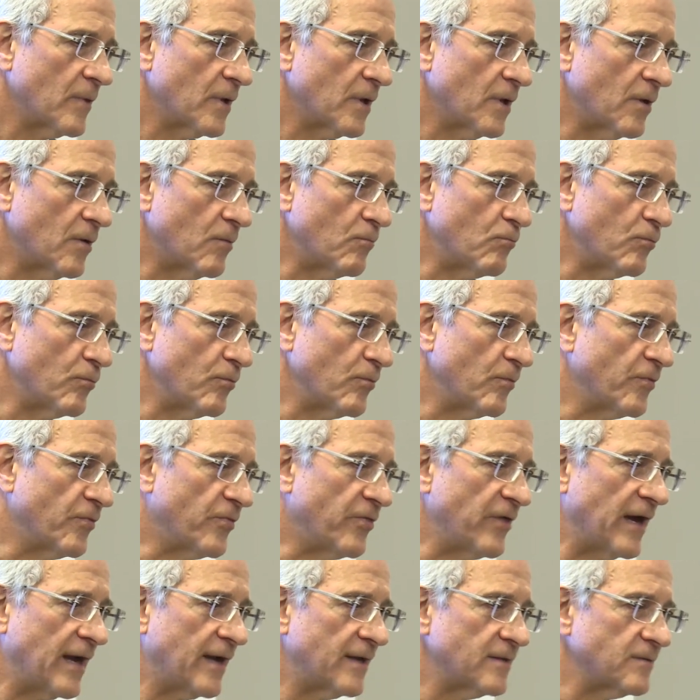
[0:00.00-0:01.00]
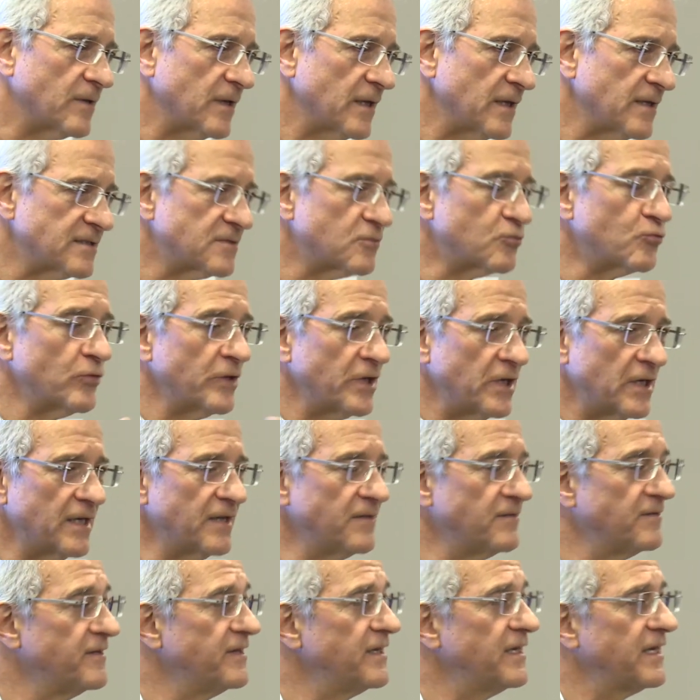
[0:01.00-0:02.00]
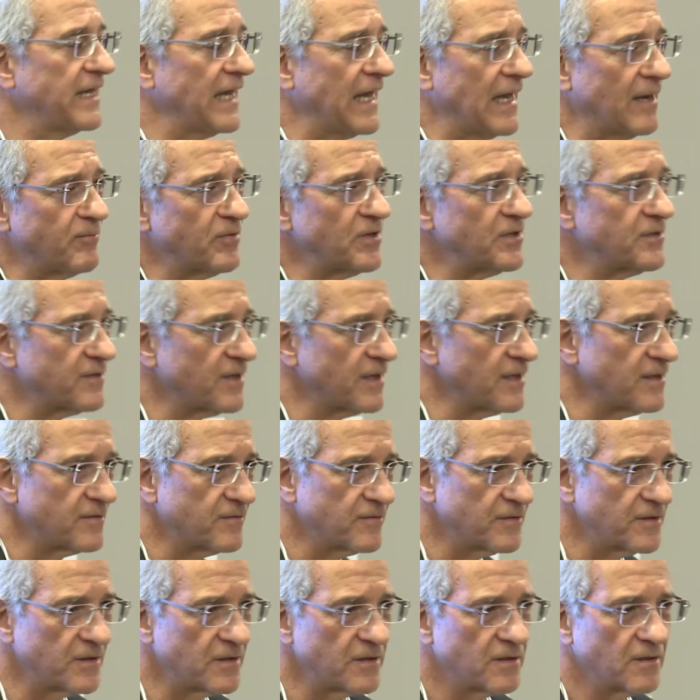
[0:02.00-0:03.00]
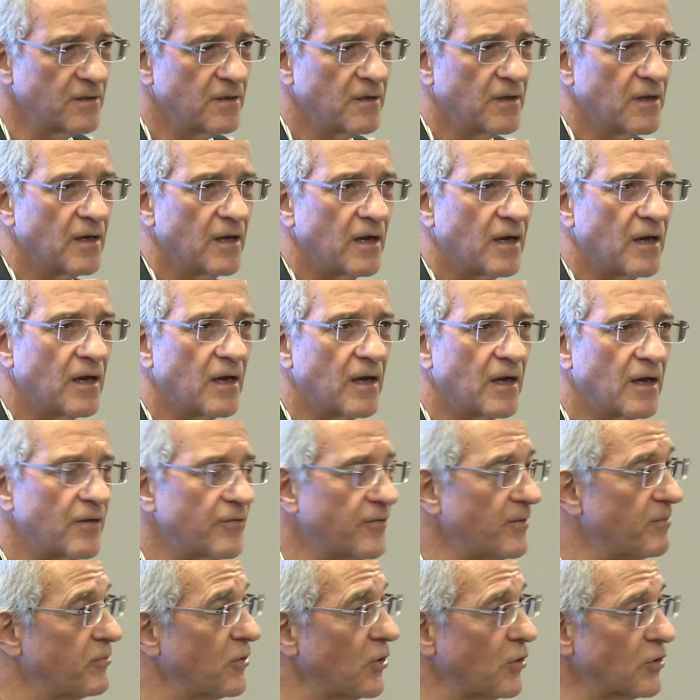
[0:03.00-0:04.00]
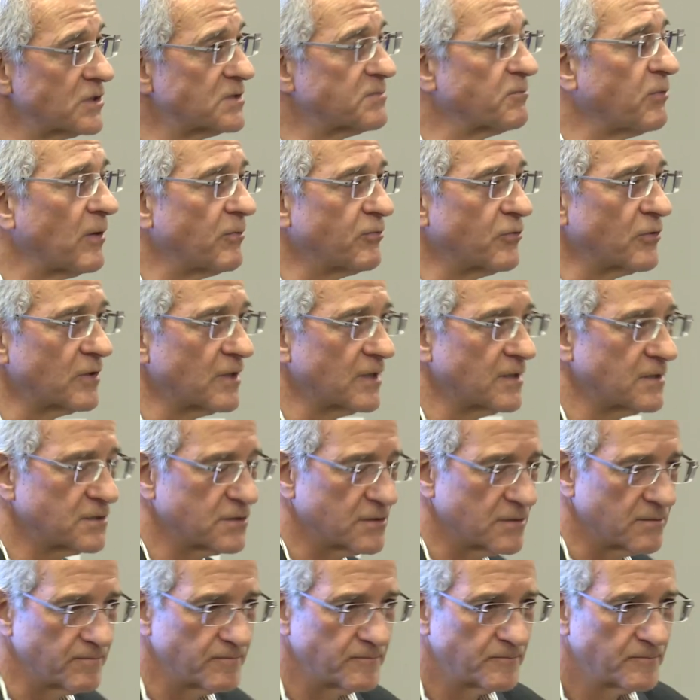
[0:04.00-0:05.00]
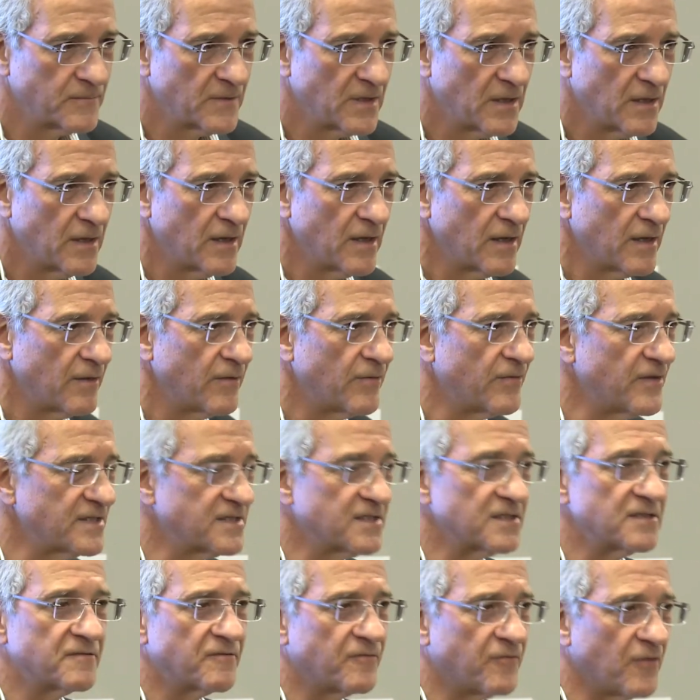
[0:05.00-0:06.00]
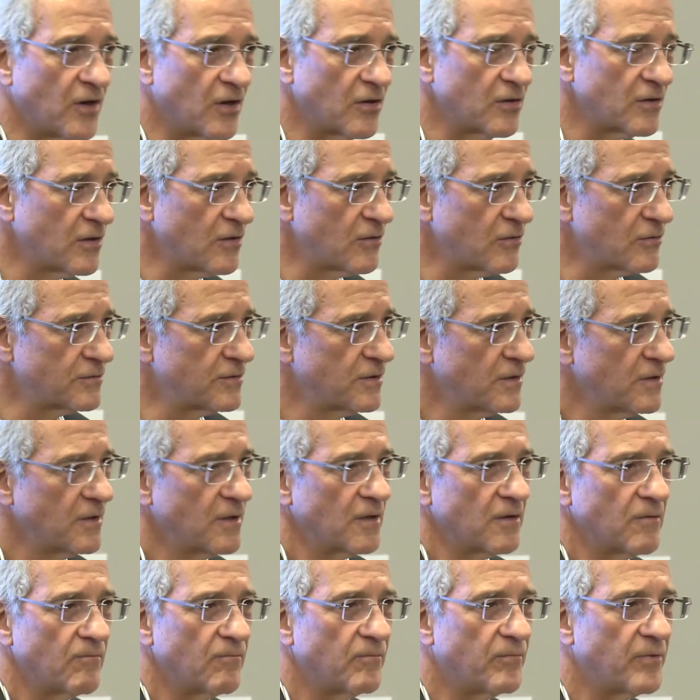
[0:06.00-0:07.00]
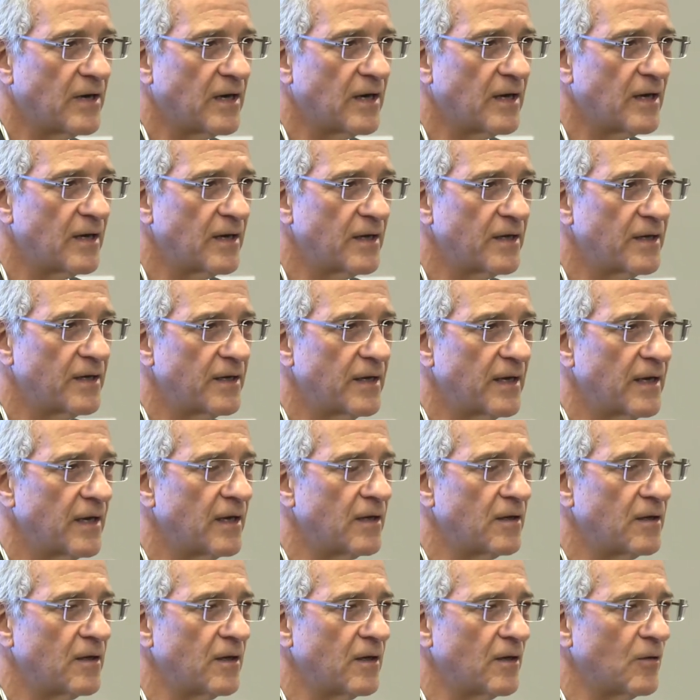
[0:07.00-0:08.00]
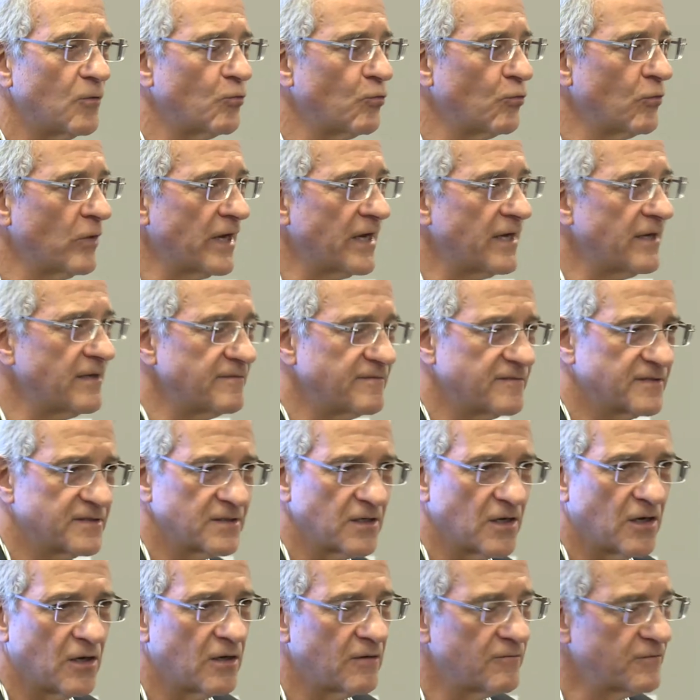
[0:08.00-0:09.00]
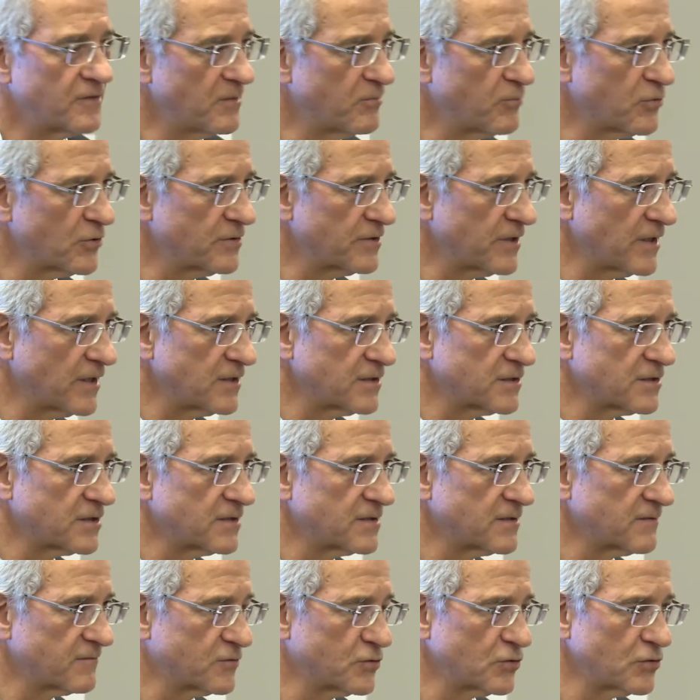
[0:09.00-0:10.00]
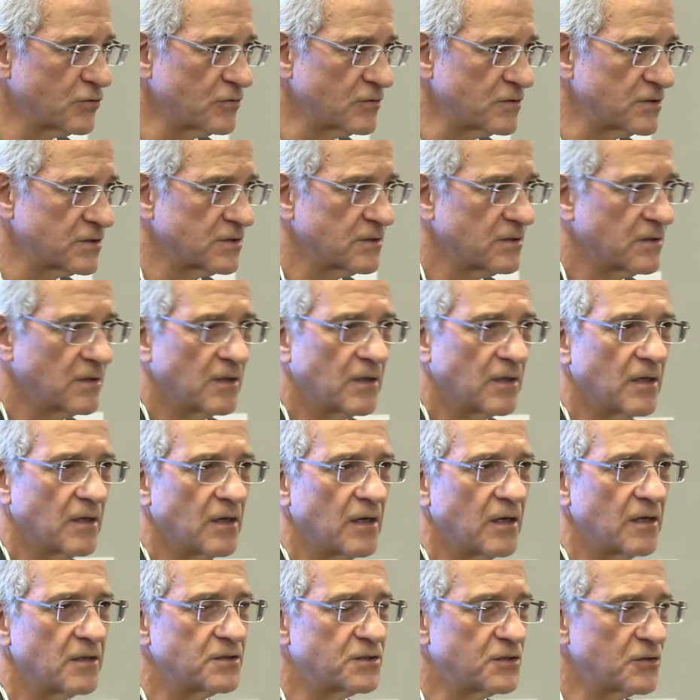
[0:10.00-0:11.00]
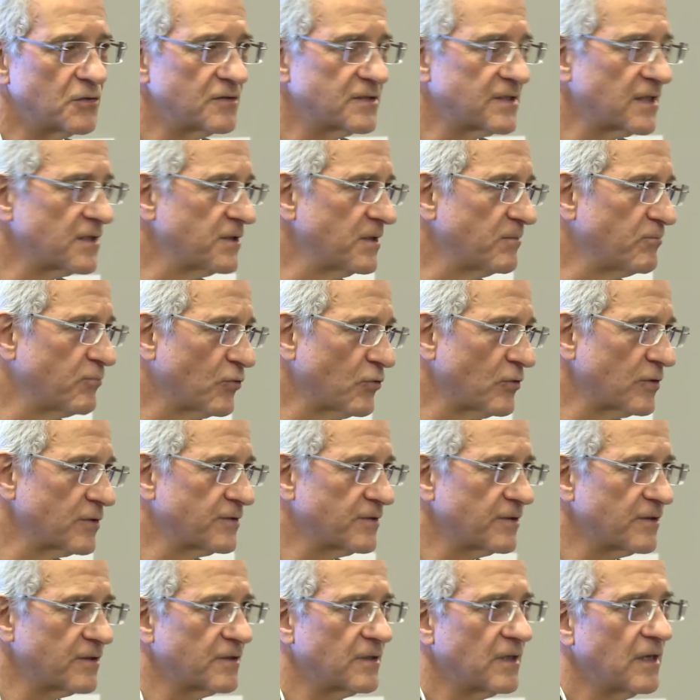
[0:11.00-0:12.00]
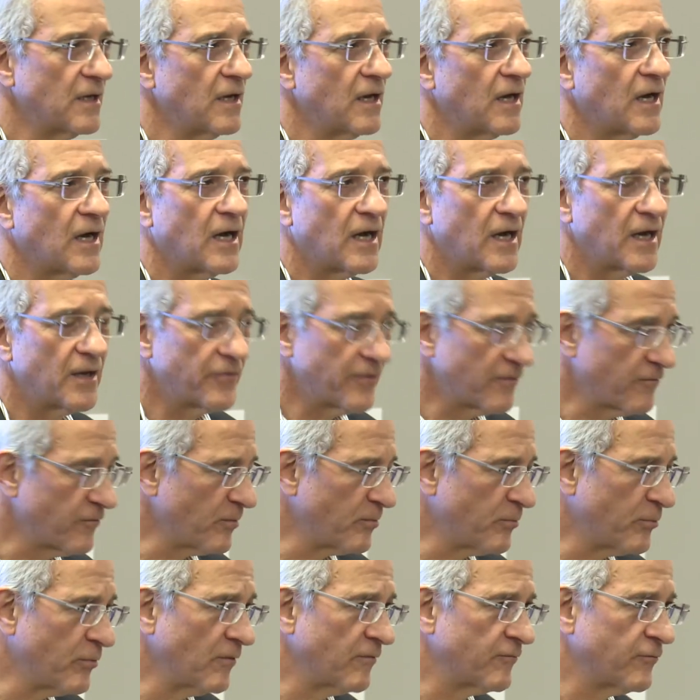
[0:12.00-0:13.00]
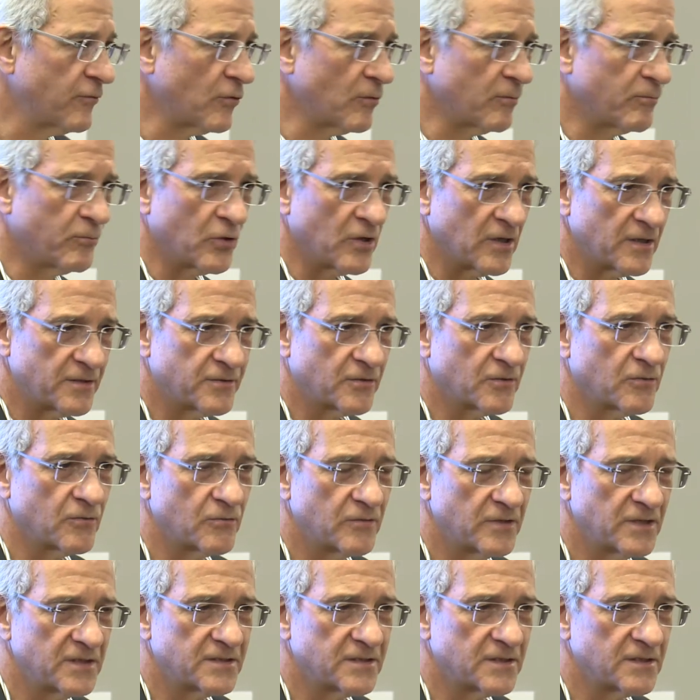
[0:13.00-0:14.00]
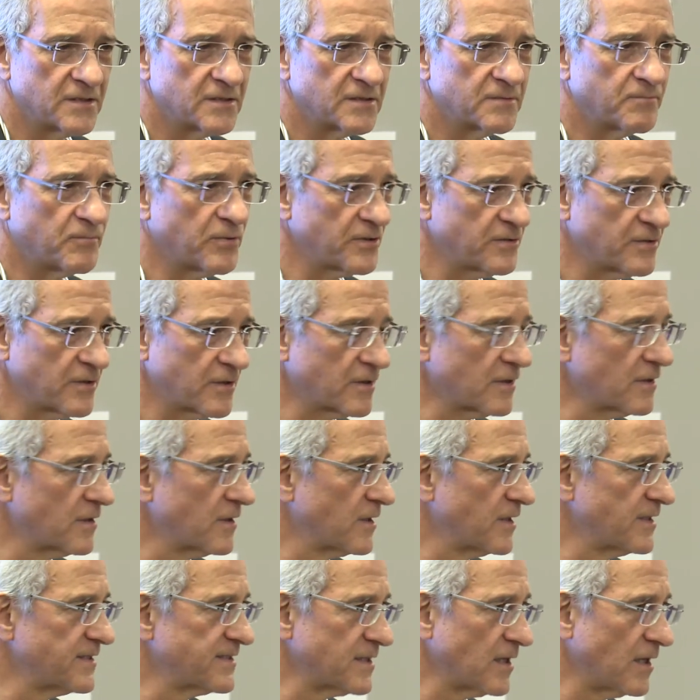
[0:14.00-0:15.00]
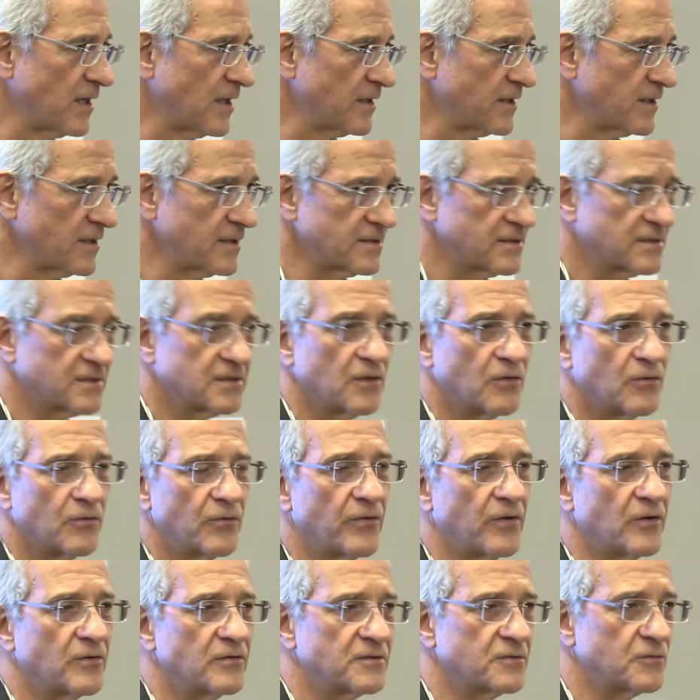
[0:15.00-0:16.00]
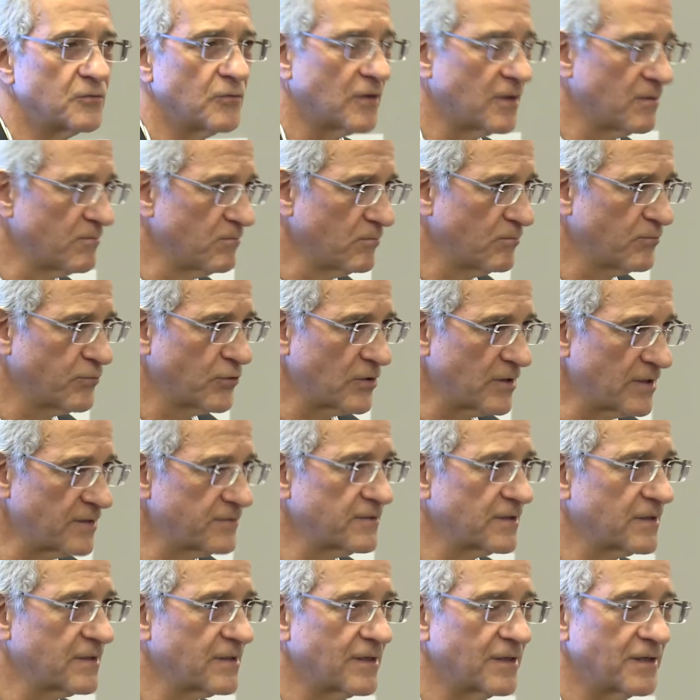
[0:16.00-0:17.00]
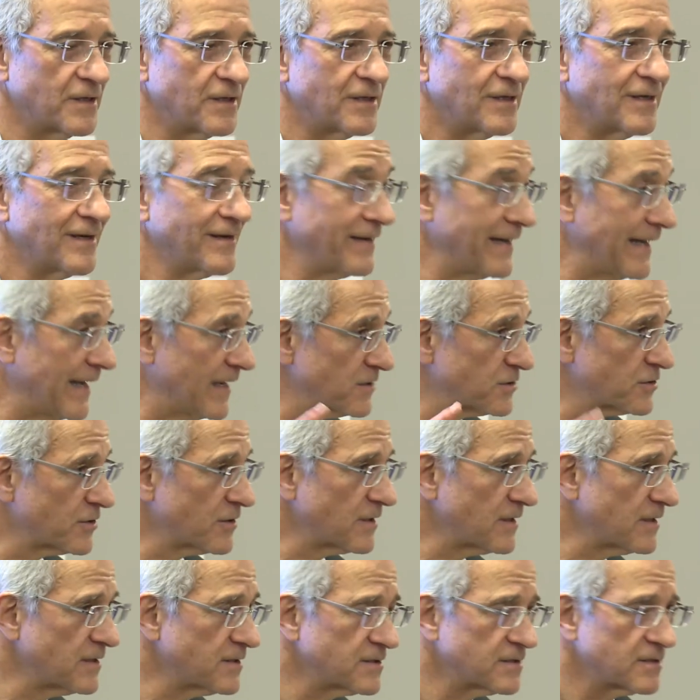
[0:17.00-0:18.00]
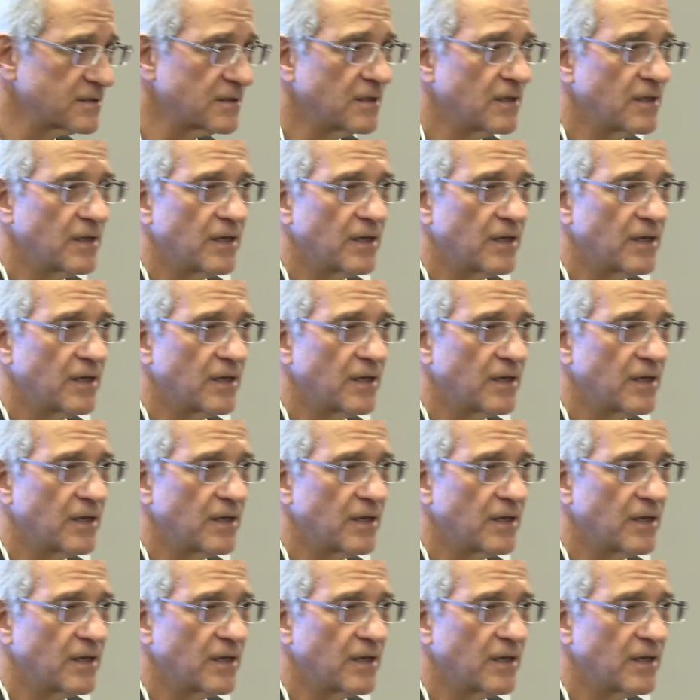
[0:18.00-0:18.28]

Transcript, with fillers: um, that is really decapitating uh, the Polish population. This is followed by uh, waves of deportations of Jews. Uh, Jews are deported either for, for, political reasons, particularly Zionists, so those who are politically nationalists,